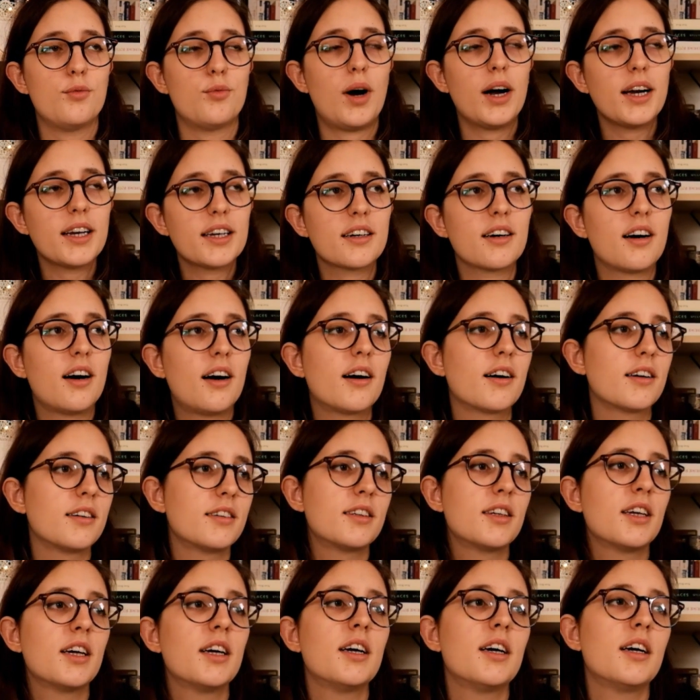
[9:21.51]
Why
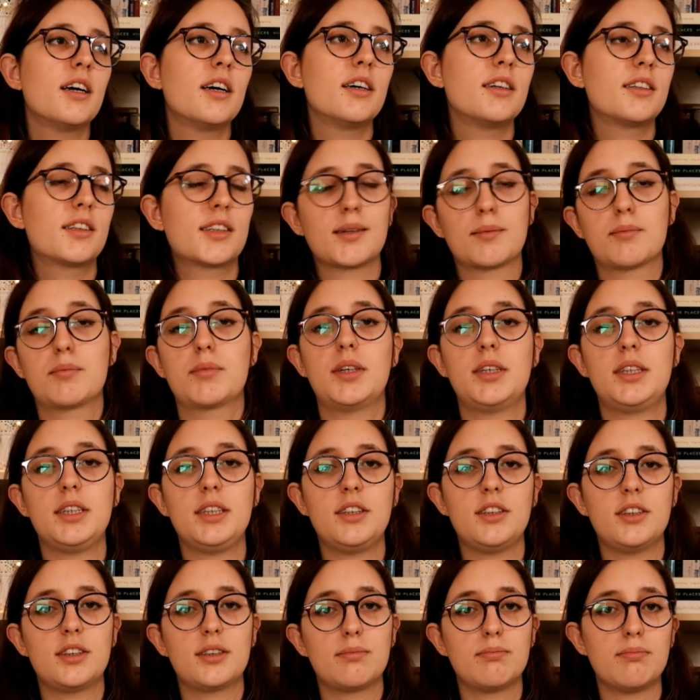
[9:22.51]
can't somebody
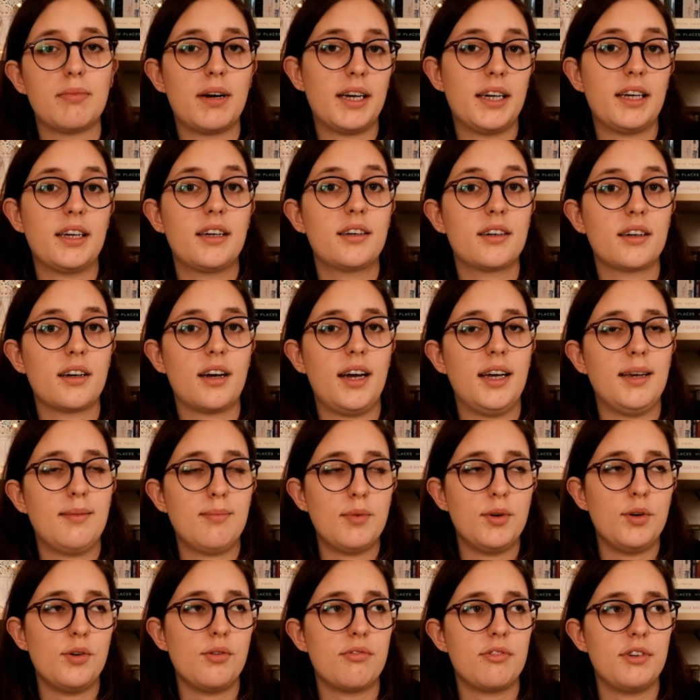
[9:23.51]
just make a
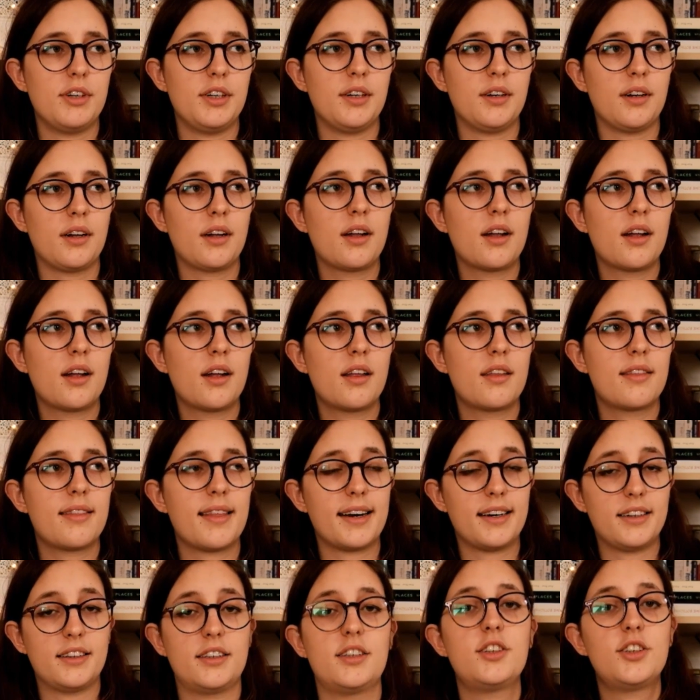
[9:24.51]
movie
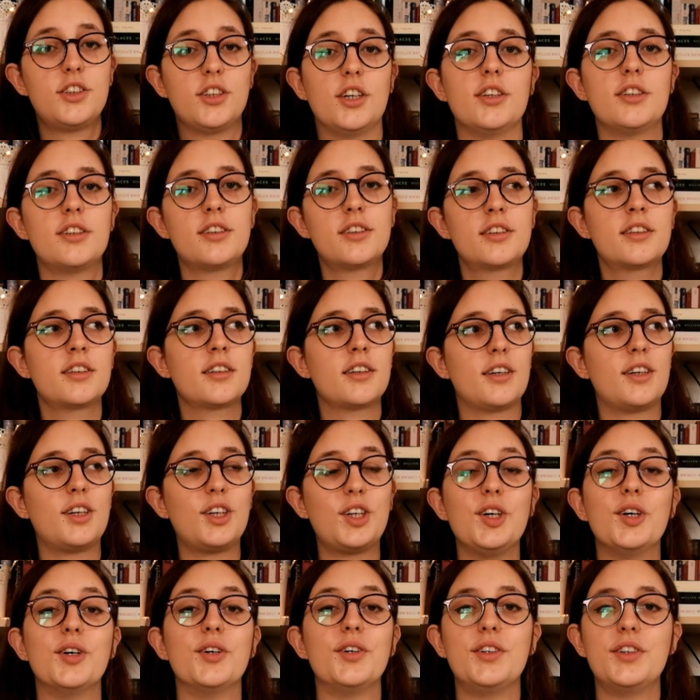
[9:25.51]
that is just
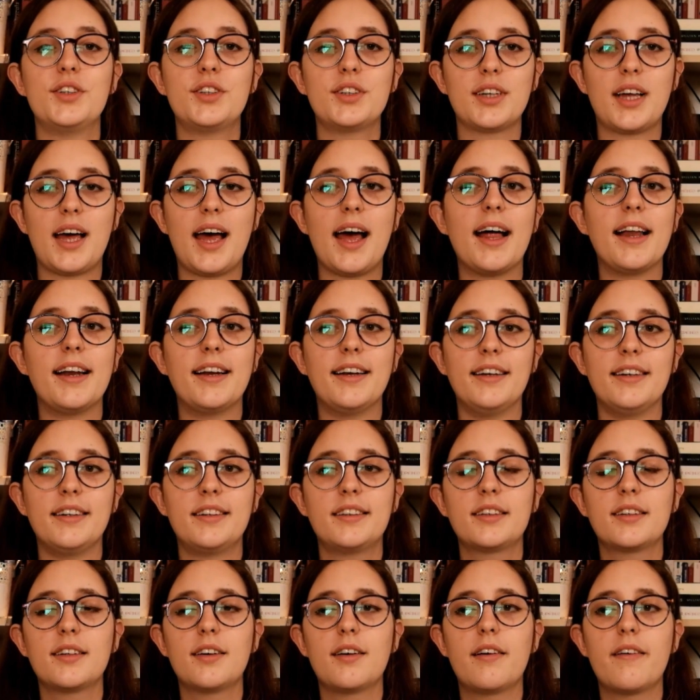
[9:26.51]
good and
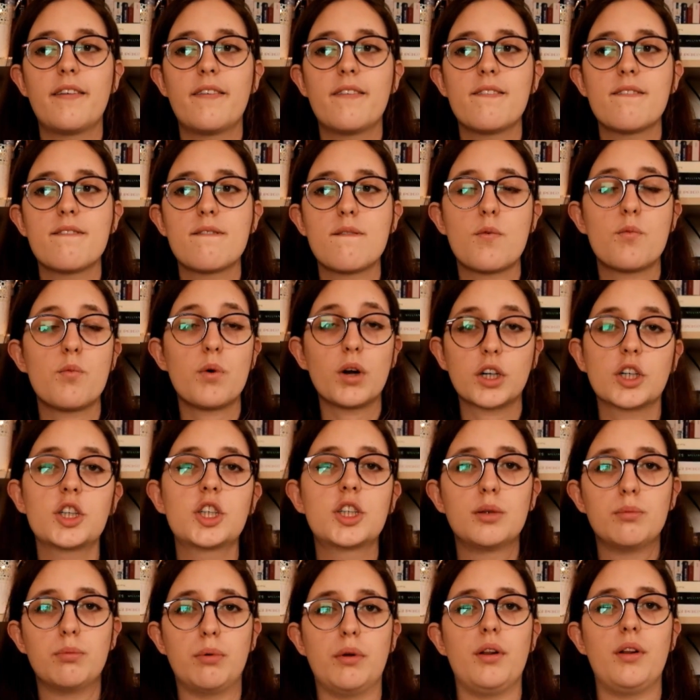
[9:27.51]

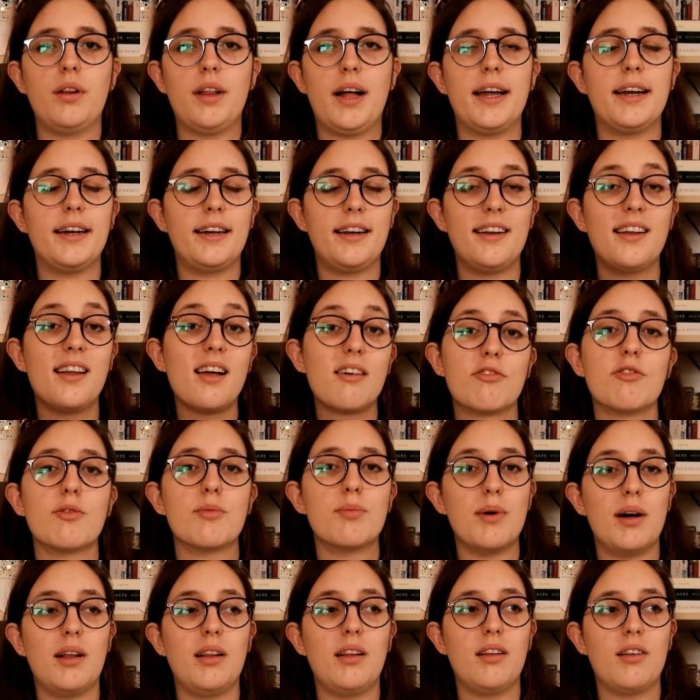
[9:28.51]
watchable and
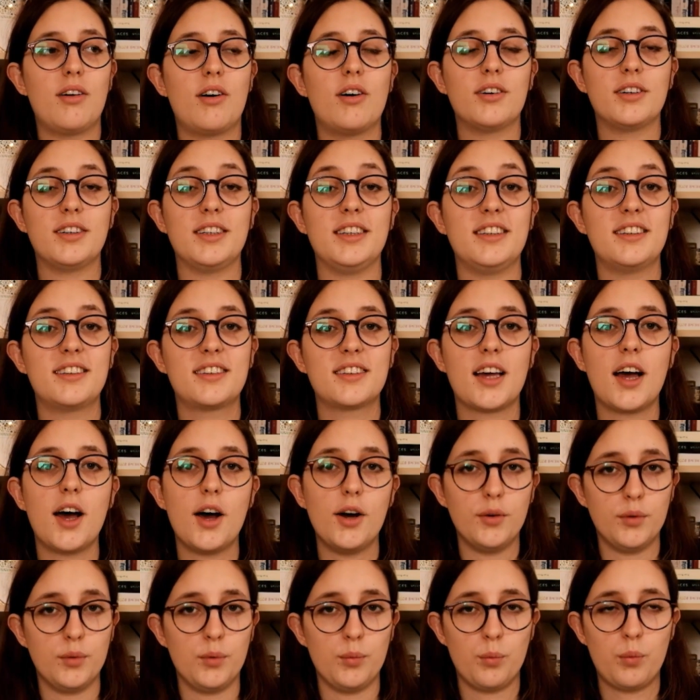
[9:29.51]
lovable on its
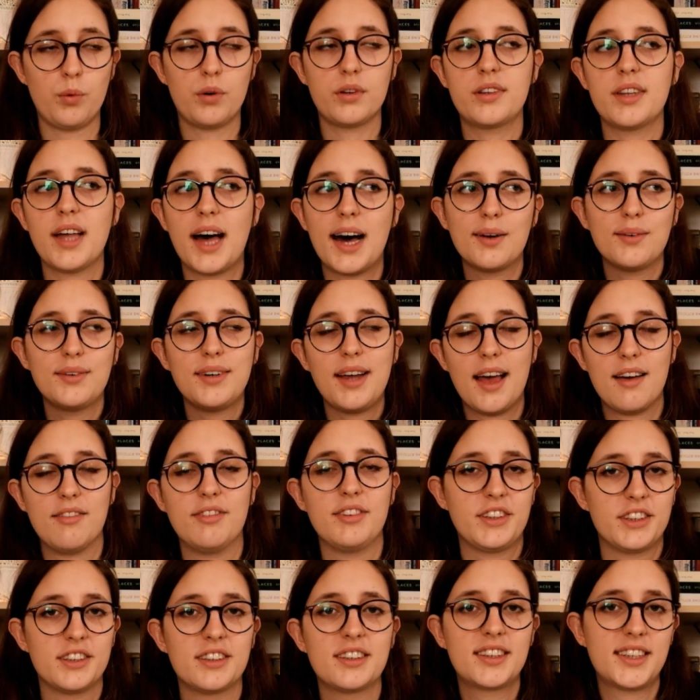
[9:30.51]
own without
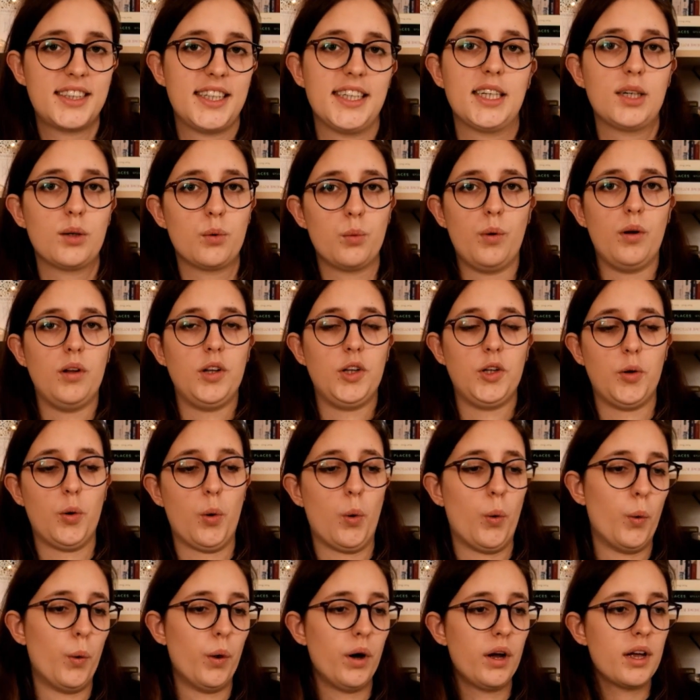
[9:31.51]
having a sequel
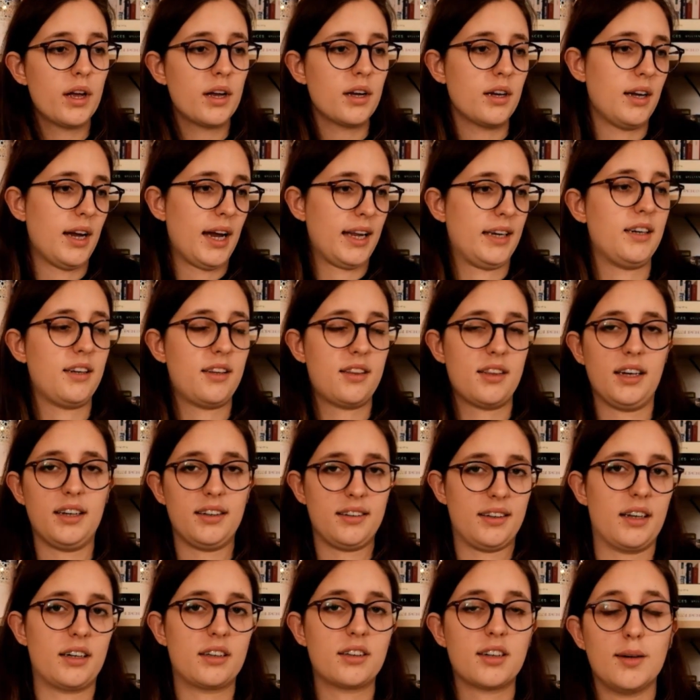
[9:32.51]
or anything
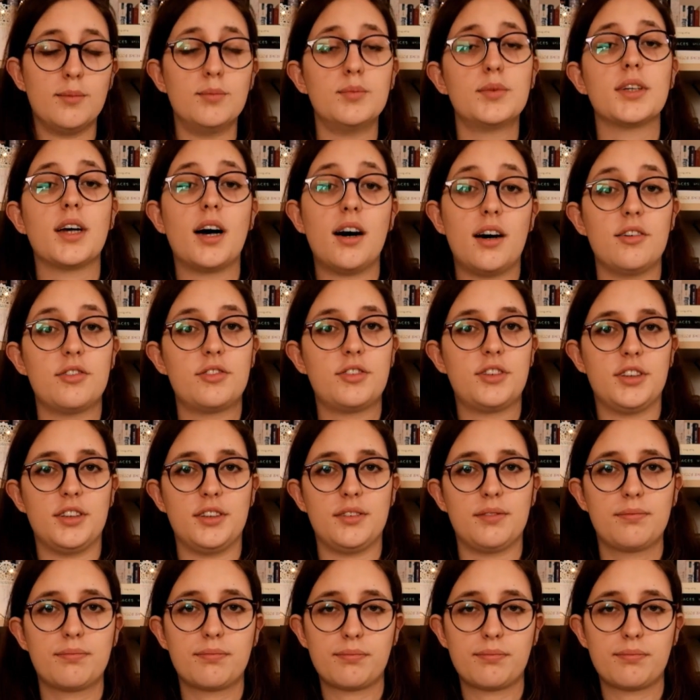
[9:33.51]
that comes after?